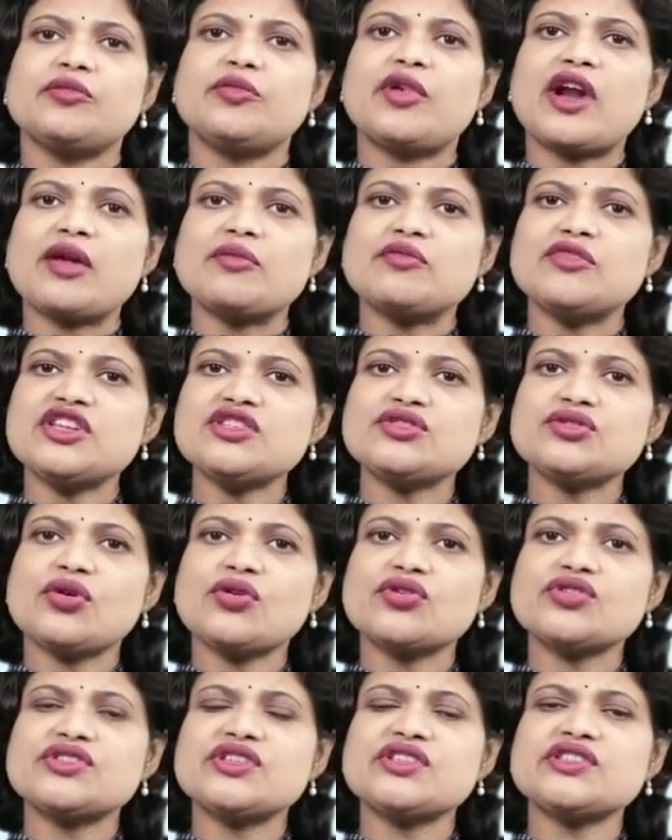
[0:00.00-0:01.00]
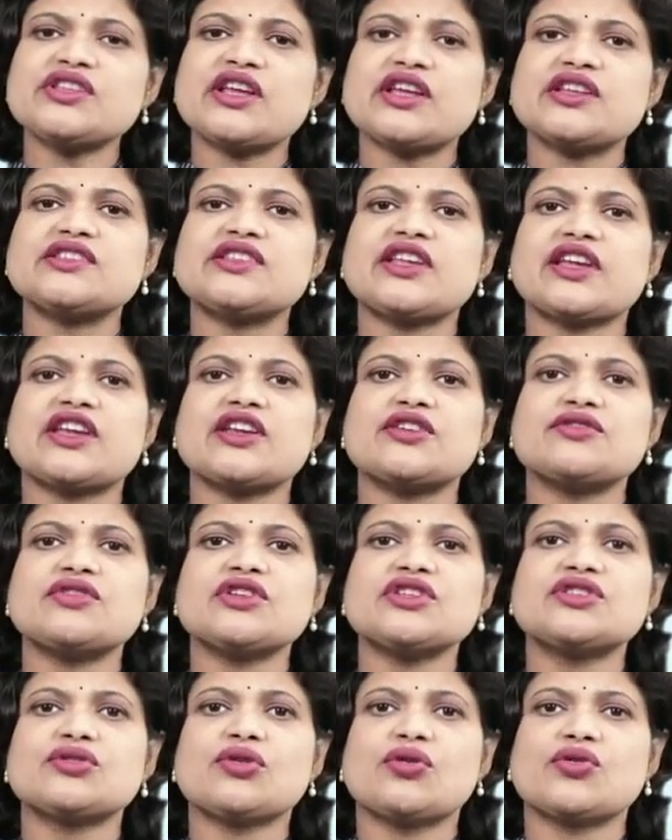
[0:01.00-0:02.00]
primary sources and
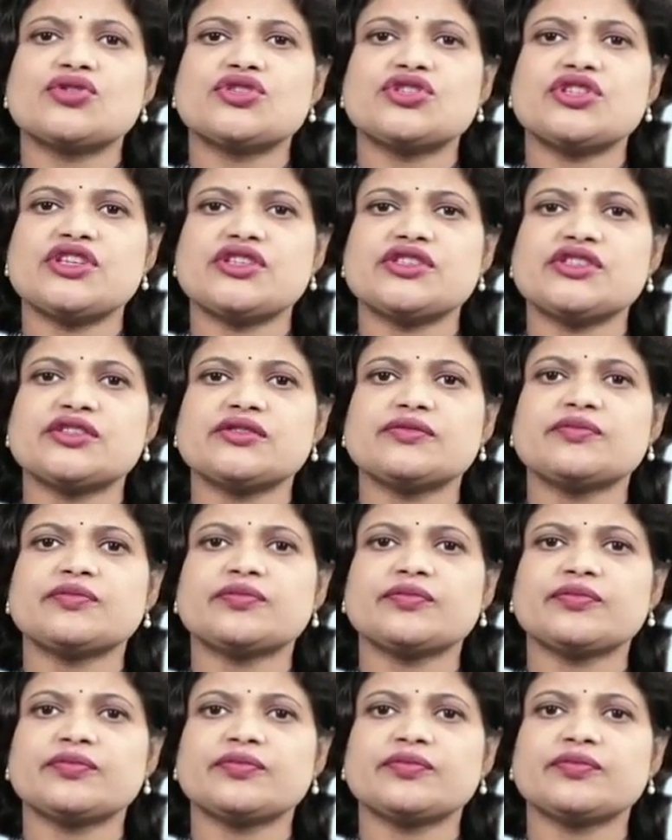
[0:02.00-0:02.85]
secondary sources.